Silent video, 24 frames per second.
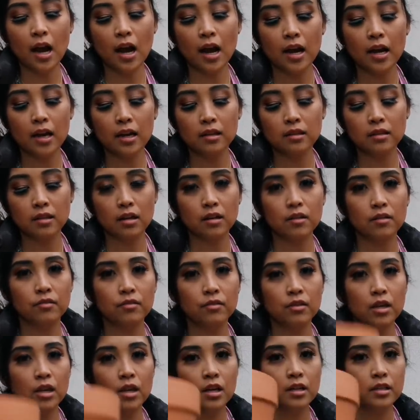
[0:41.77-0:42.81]
I
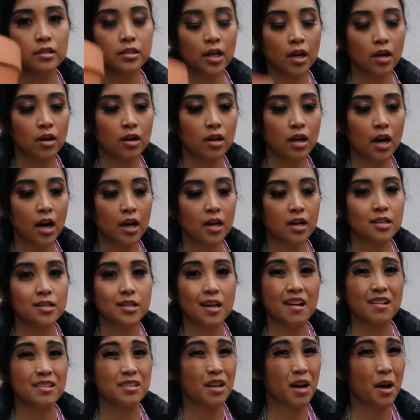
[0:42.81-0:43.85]
love terracottas
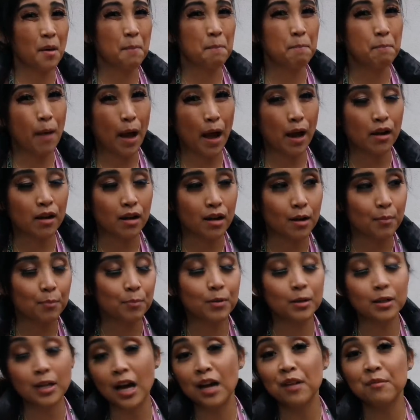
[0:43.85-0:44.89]
as a backup
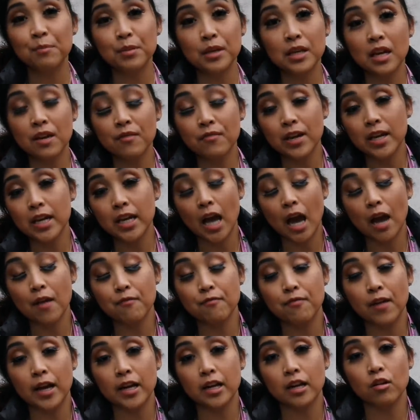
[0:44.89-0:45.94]
plan B if I can't
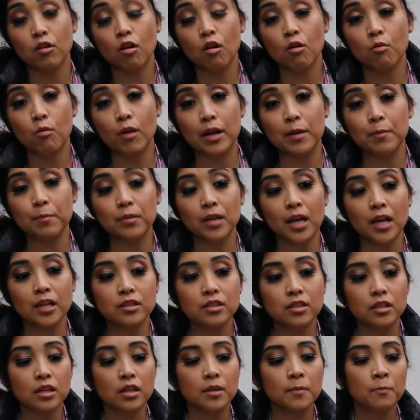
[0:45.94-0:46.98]
find an all-white
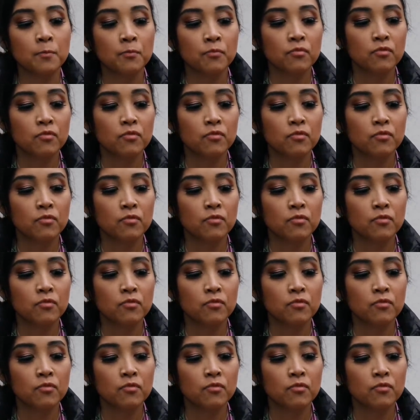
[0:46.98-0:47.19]
planter.